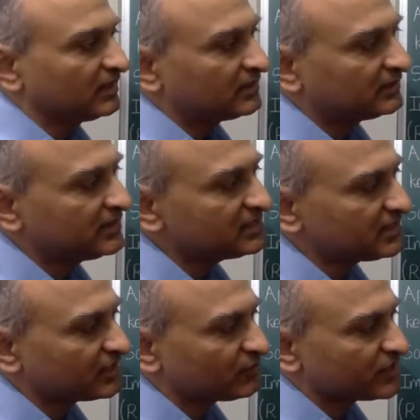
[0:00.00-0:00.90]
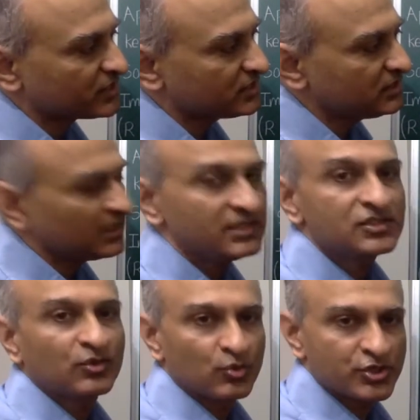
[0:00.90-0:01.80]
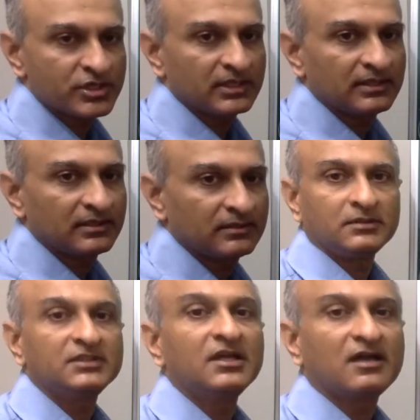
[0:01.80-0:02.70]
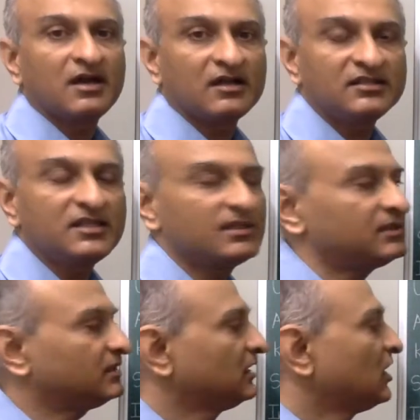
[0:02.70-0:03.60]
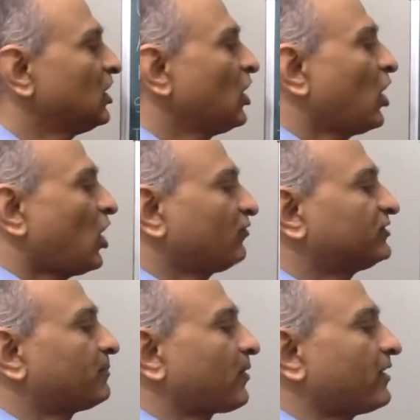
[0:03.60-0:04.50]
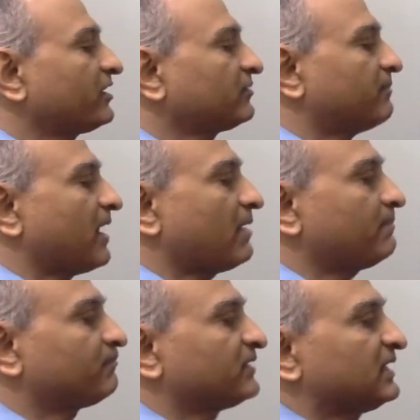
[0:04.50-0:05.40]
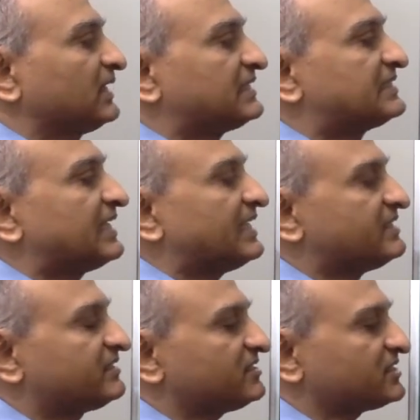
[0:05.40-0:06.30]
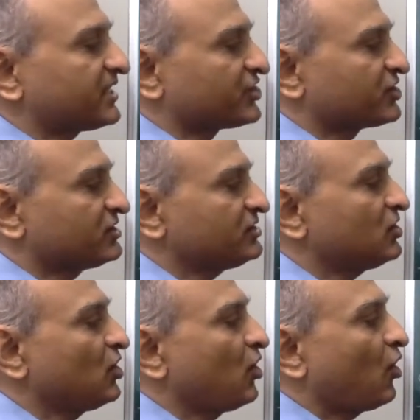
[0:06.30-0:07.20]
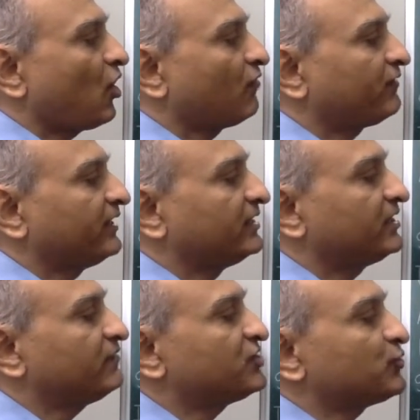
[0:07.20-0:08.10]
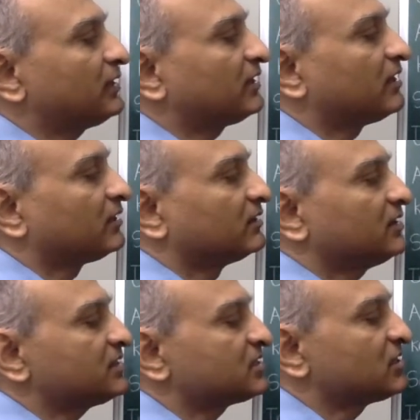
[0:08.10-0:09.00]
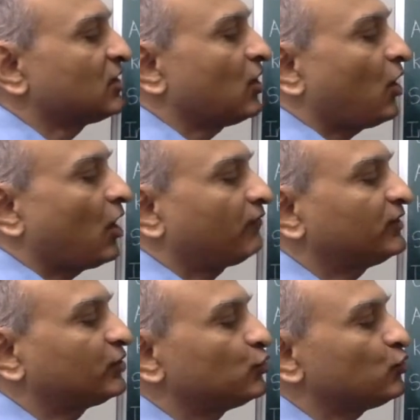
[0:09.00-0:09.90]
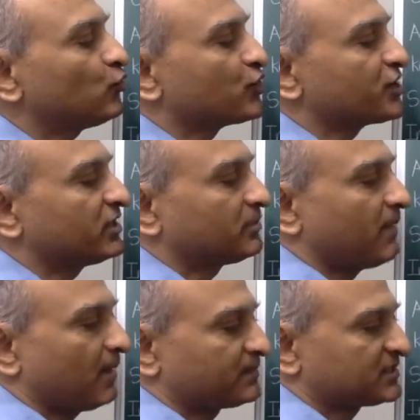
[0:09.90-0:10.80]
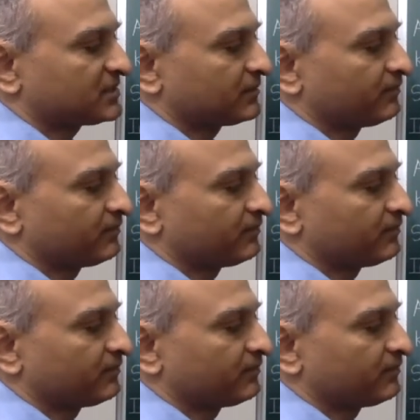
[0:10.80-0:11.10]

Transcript: This equation is crucial. The kernel of the product map is the intersection of individual kernels of the two quotient maps.